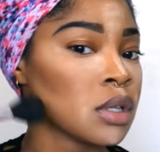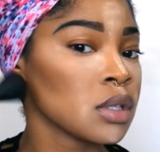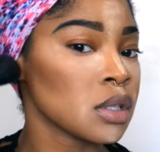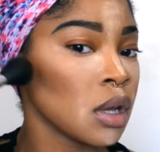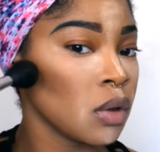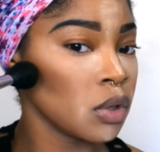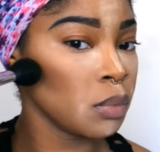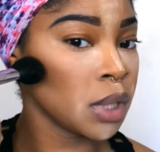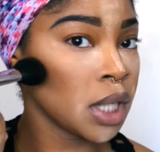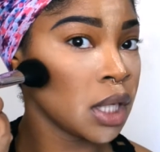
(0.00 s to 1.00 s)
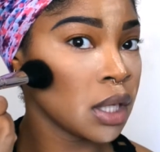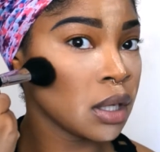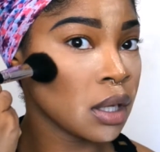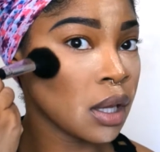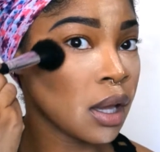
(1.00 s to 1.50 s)
So you blend
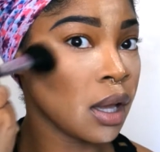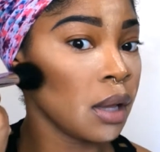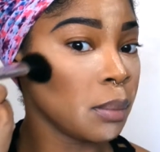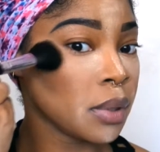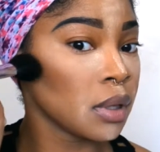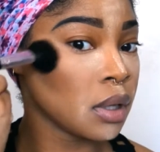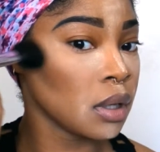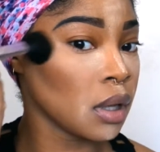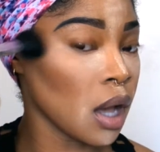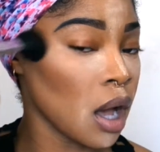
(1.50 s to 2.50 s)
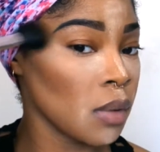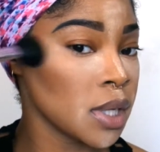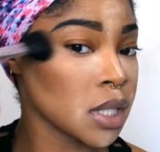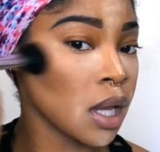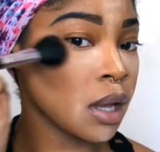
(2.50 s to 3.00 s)
up,
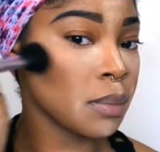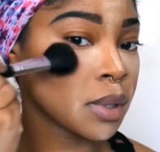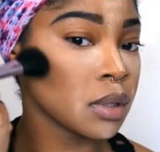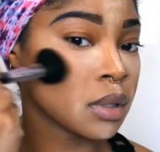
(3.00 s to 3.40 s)
always up.